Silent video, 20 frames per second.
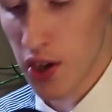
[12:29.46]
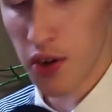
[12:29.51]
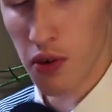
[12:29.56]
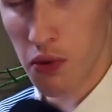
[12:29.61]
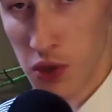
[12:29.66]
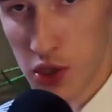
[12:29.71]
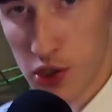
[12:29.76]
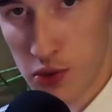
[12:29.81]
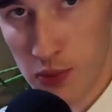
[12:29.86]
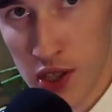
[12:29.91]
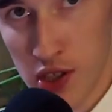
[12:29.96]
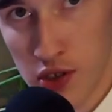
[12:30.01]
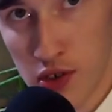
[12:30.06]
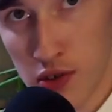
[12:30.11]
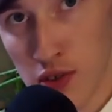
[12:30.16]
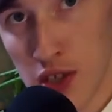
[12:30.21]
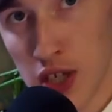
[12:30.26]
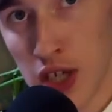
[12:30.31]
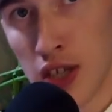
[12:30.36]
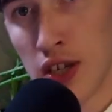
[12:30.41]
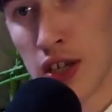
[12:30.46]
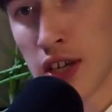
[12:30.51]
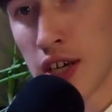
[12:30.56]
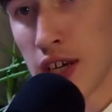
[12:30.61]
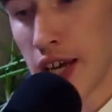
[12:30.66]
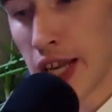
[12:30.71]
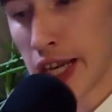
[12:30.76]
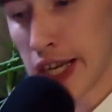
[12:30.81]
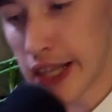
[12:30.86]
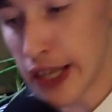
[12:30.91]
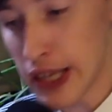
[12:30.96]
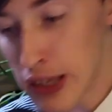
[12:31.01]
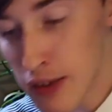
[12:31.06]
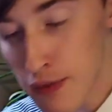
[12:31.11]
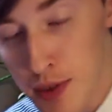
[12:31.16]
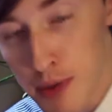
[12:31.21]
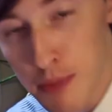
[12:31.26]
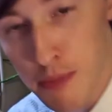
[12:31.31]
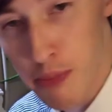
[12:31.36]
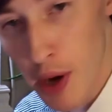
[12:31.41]
which means you need an
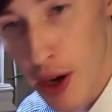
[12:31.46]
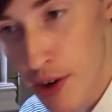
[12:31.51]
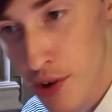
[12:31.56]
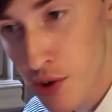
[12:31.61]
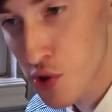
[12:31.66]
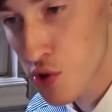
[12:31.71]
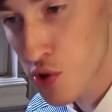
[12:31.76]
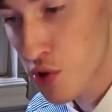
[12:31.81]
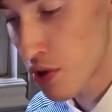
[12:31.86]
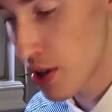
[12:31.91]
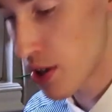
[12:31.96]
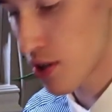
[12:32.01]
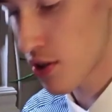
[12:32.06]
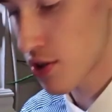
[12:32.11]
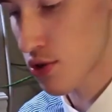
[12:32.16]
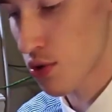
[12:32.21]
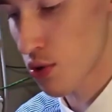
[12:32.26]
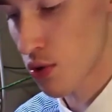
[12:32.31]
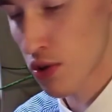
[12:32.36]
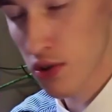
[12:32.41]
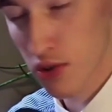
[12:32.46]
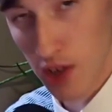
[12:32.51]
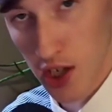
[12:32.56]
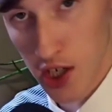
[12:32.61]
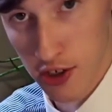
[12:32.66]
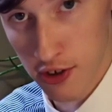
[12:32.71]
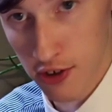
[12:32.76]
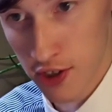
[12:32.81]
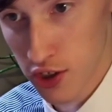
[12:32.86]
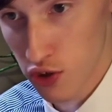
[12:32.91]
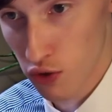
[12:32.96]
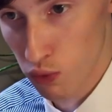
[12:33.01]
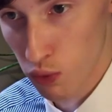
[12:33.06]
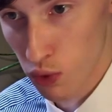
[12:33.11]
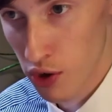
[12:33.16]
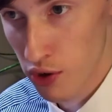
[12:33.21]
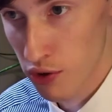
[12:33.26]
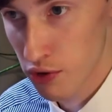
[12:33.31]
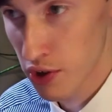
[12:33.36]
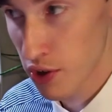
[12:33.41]
even better draining soil, and you need to
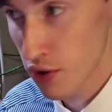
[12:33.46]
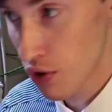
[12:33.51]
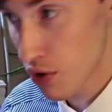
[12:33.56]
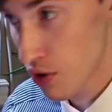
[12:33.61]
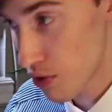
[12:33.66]
water it